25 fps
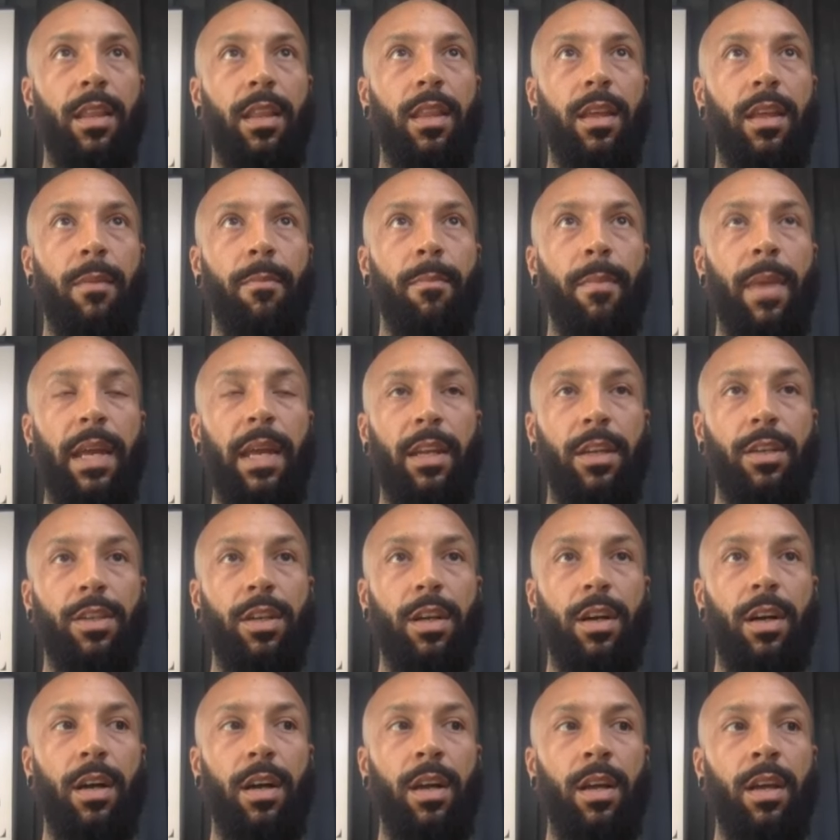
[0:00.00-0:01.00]
the
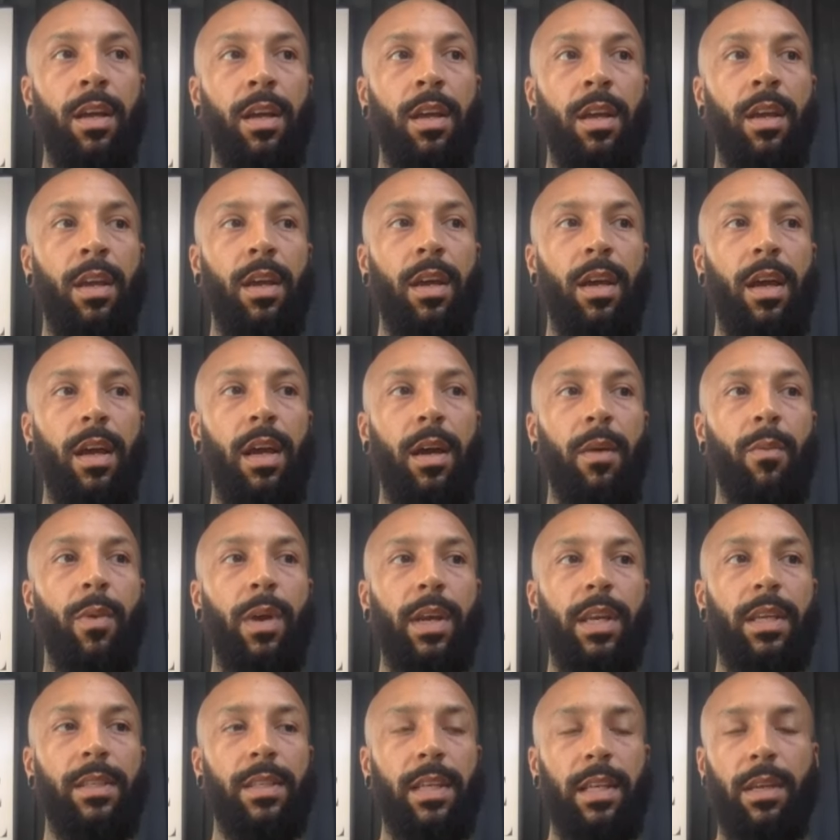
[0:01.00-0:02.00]
manager um,
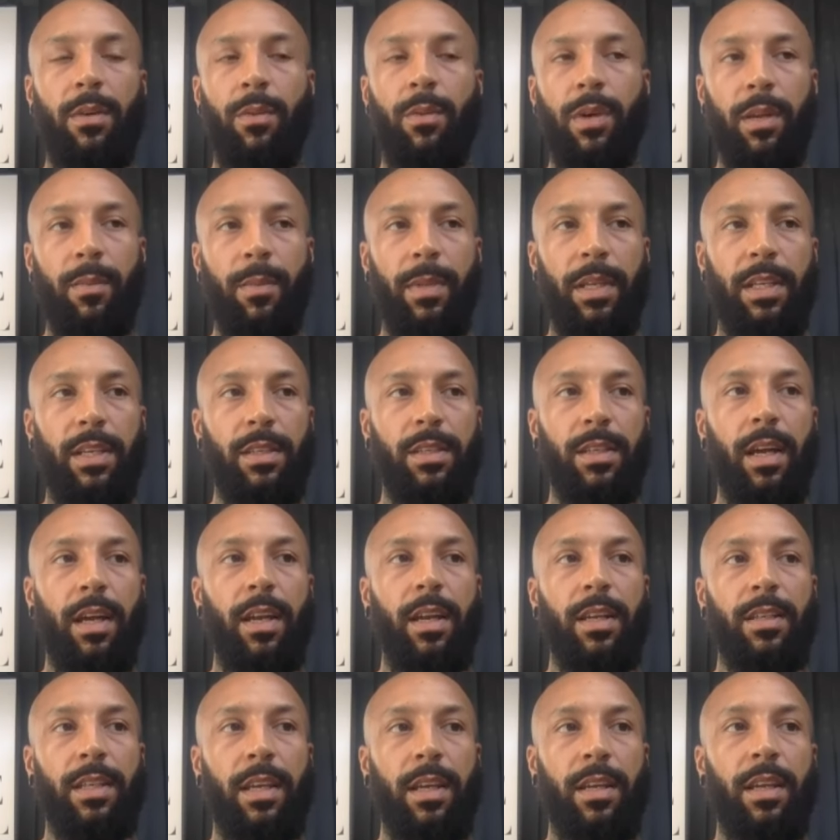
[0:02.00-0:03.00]
when he said he wanted me to
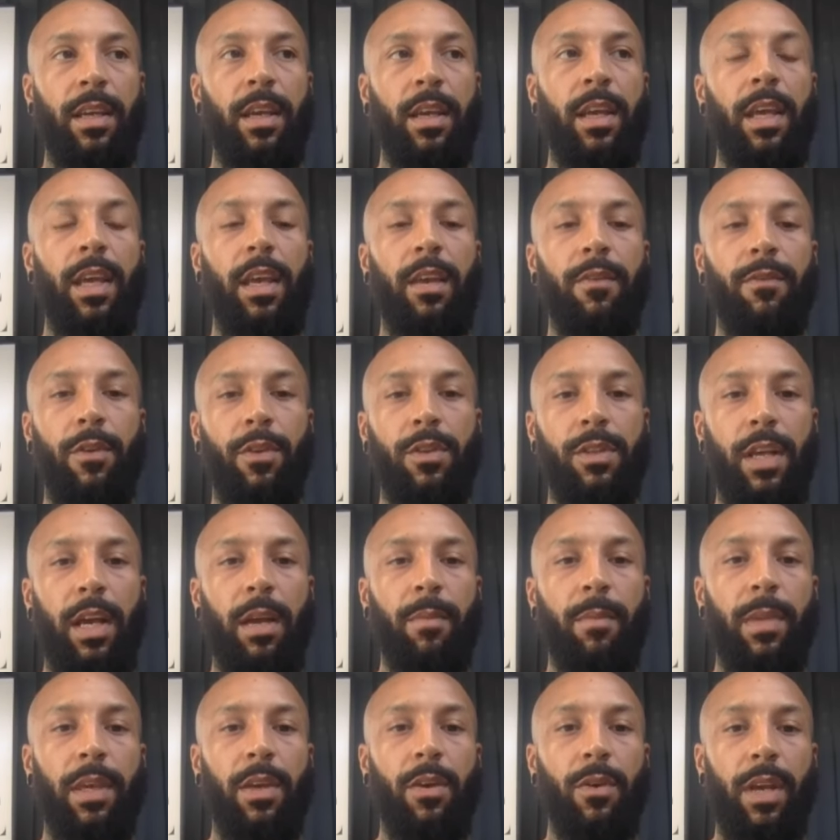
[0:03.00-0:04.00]
sign. I said, if you
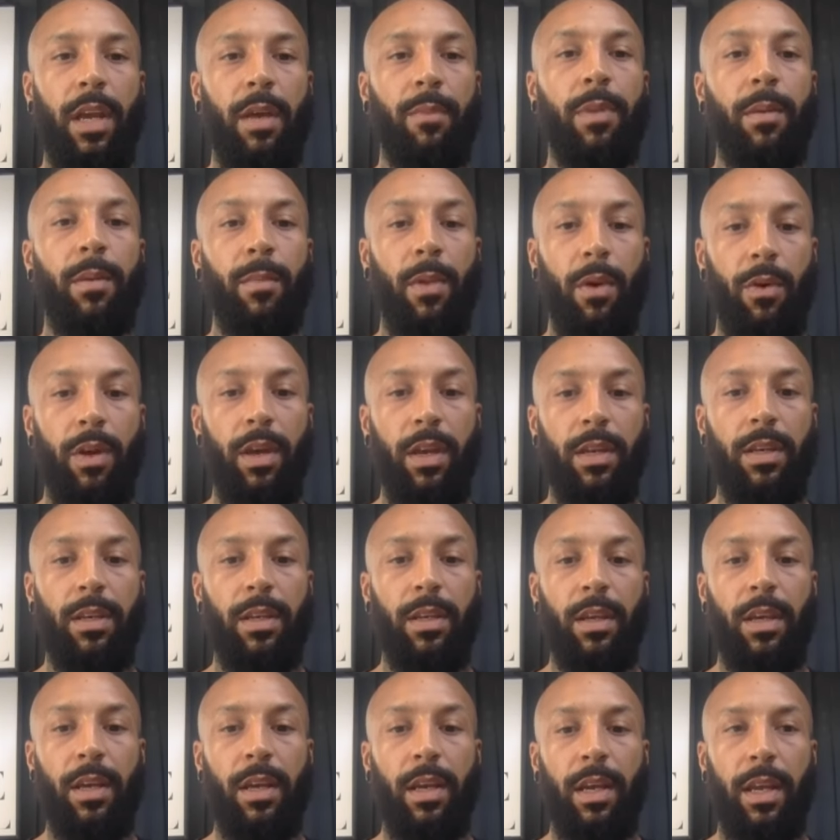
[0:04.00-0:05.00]
sign me, you'll get promoted.
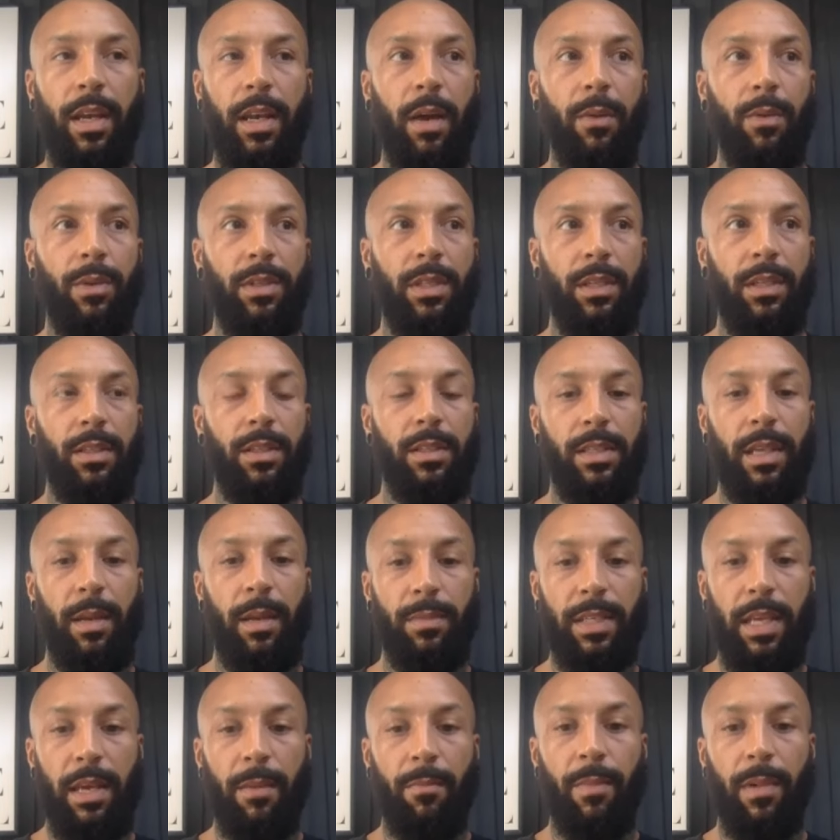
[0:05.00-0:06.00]
And that was in
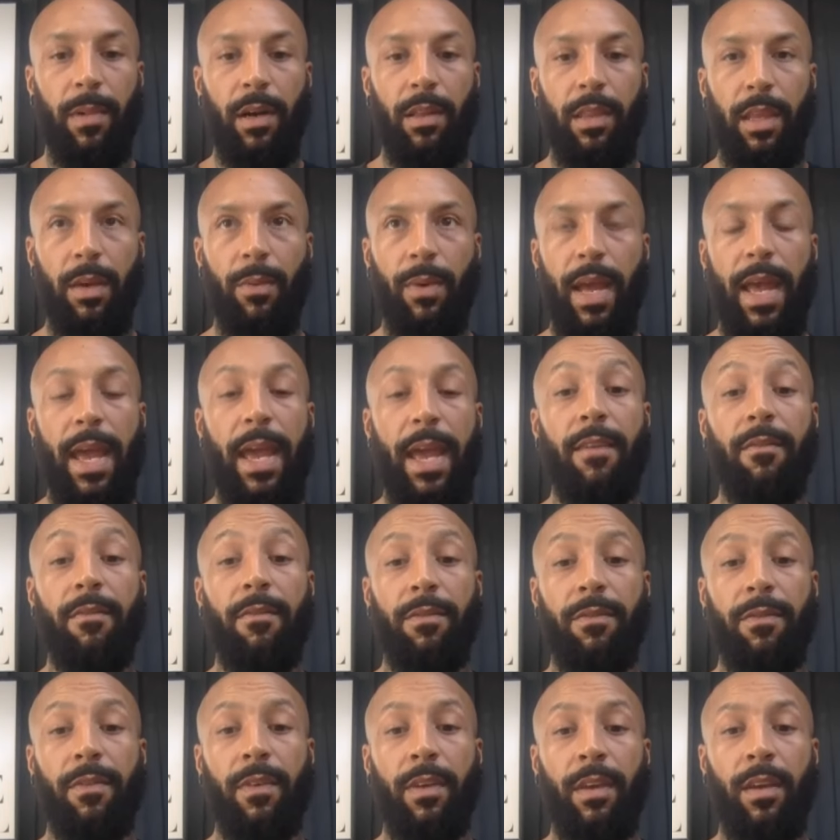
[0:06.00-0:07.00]
September. They were
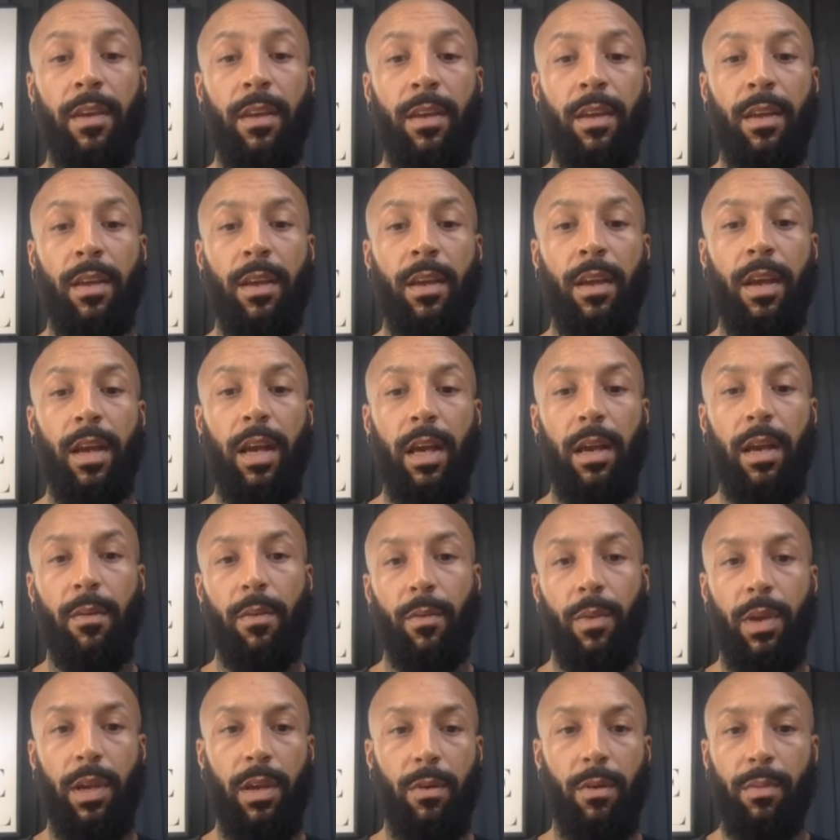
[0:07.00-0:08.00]
eighth uh,
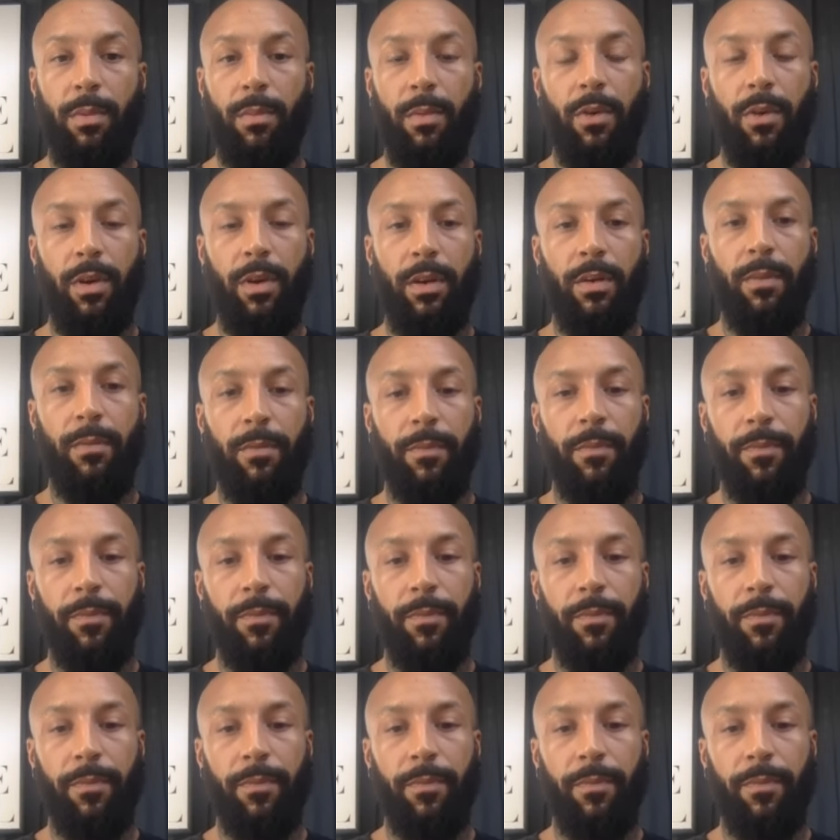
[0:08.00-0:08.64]
and we got promoted.